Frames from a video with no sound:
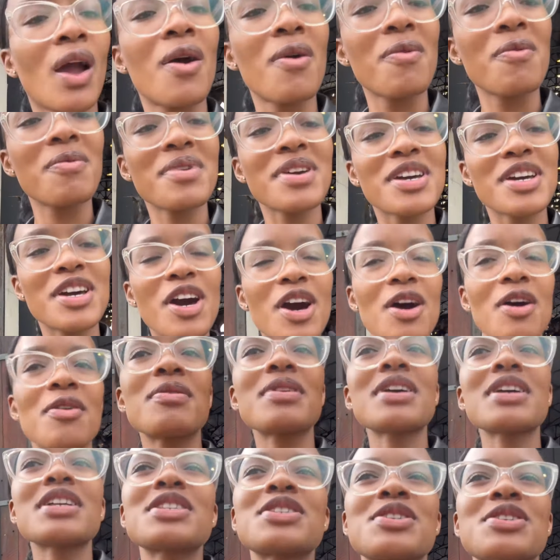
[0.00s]
We go
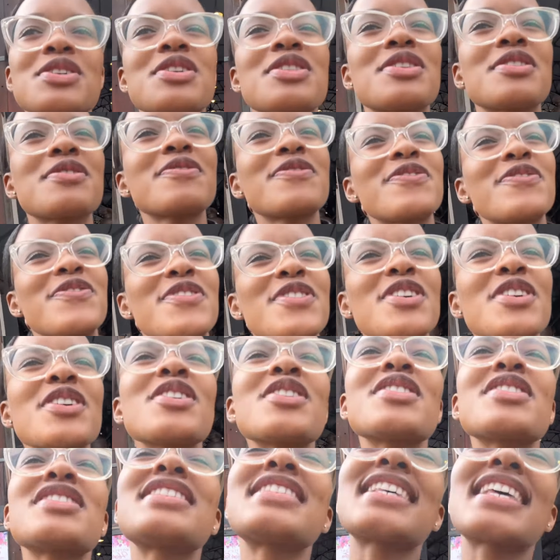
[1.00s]
into the
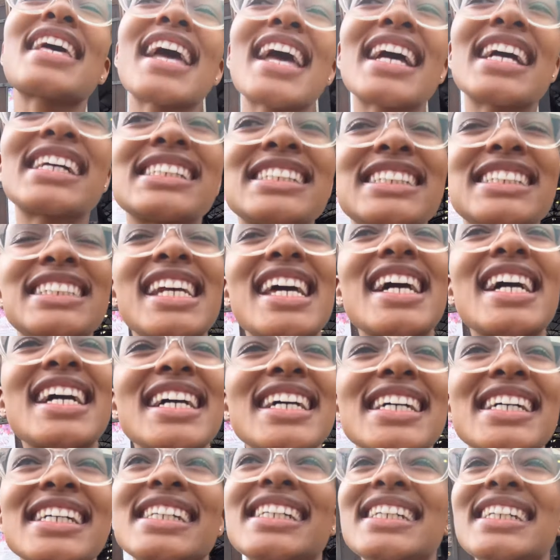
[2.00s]
food
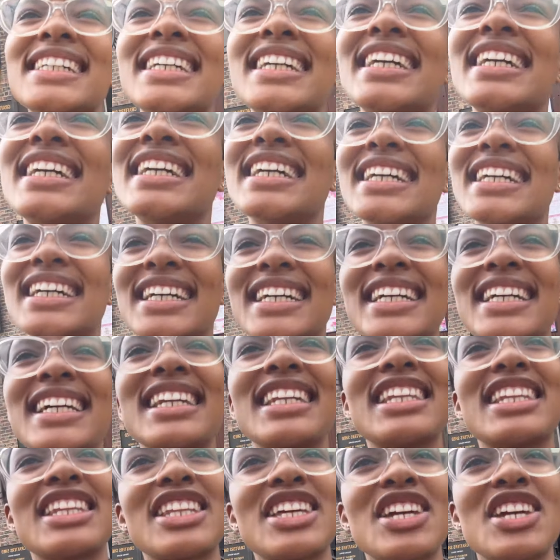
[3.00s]

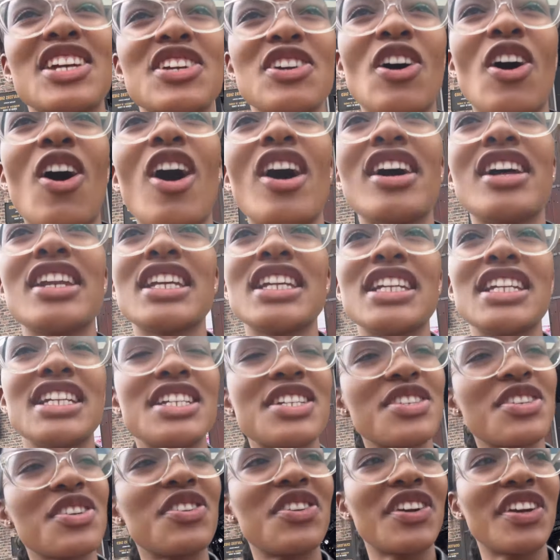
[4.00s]
section. The yard
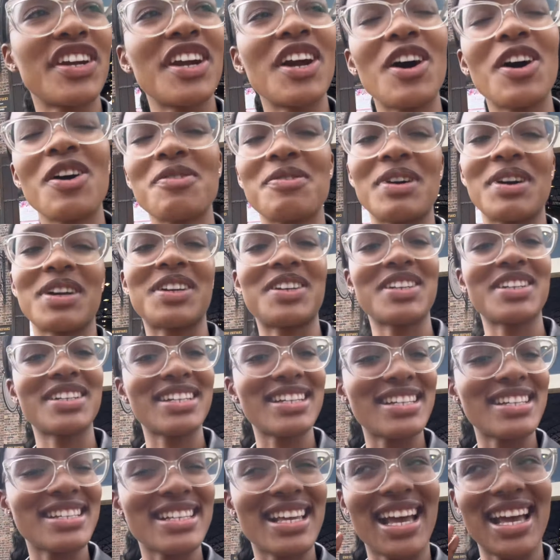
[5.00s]
eatery. Oh my
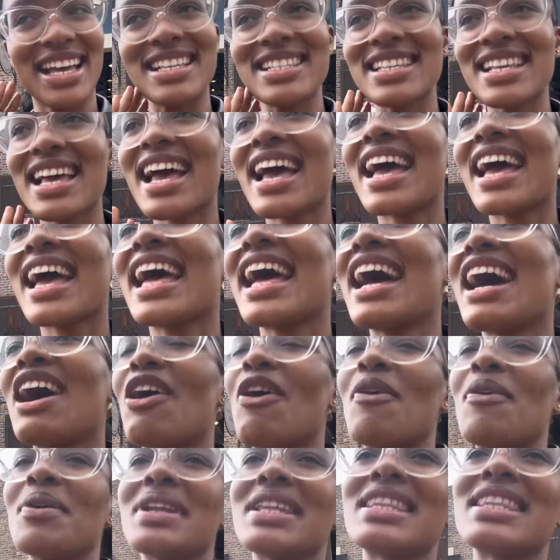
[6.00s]
goodness, guys.
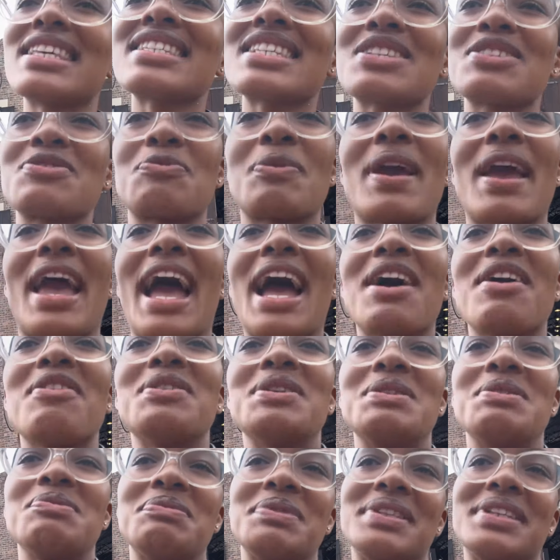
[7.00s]
This is where I
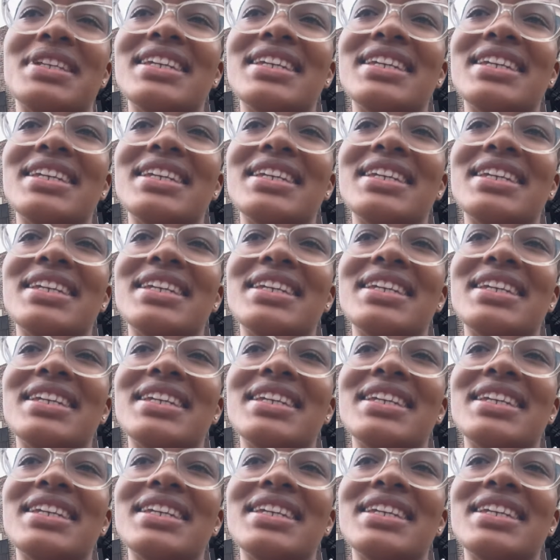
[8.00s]
want to be.